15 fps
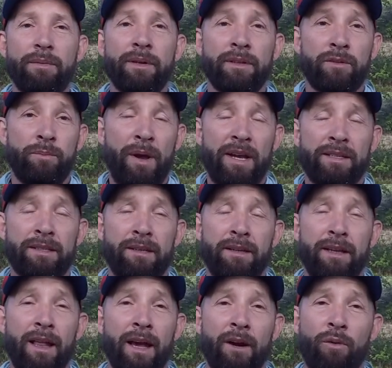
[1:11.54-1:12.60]
It's
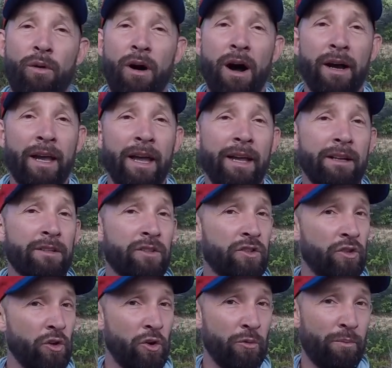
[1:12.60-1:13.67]
basically like walking,
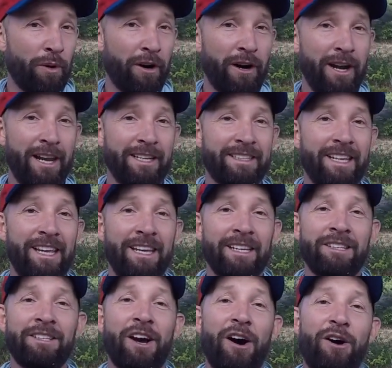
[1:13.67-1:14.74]
super easy.
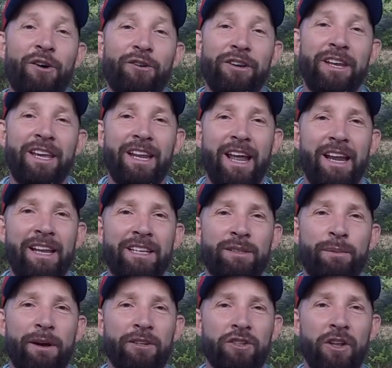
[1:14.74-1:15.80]
Don't need any
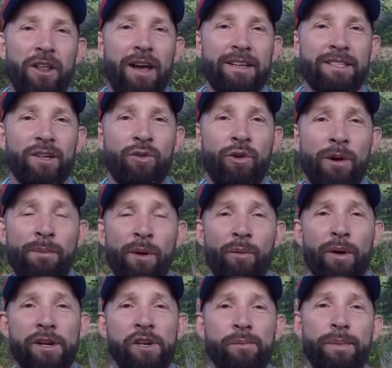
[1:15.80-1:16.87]
specialized equipment
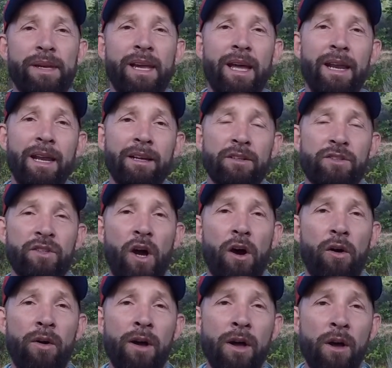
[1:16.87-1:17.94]
when you're beginning.
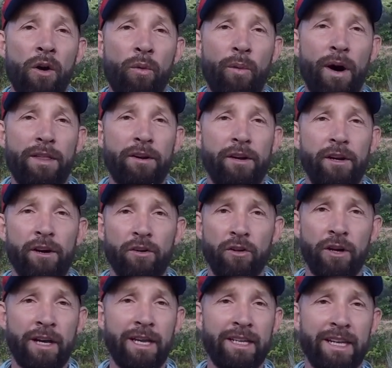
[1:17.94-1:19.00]
So whether you're
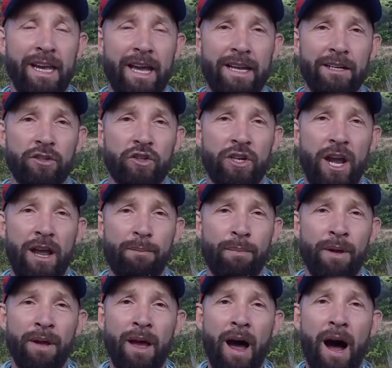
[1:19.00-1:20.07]
looking to get in shape,
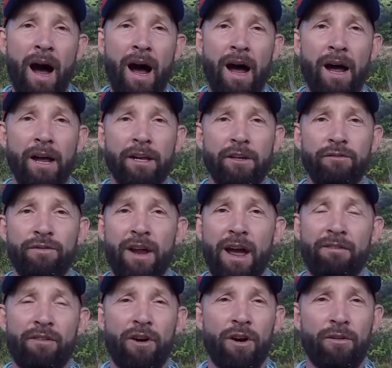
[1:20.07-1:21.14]
you've
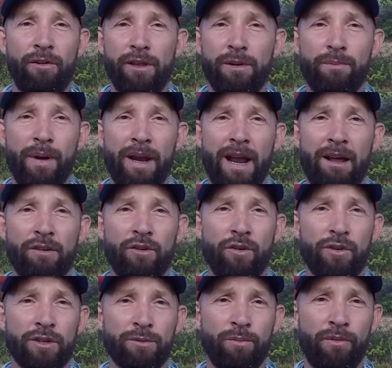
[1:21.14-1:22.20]
never really been
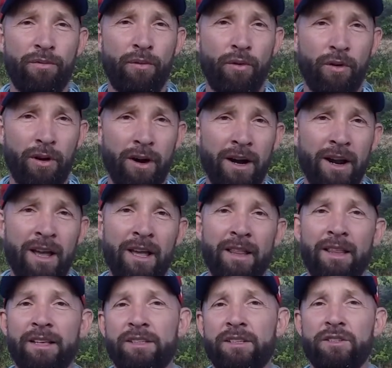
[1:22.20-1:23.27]
outdoors before,
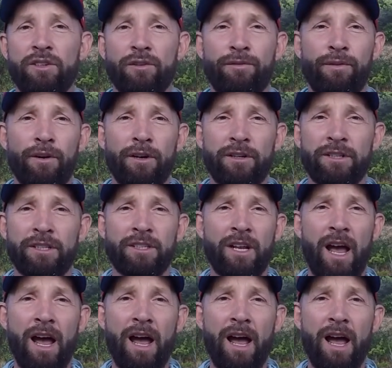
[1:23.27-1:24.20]
this is your first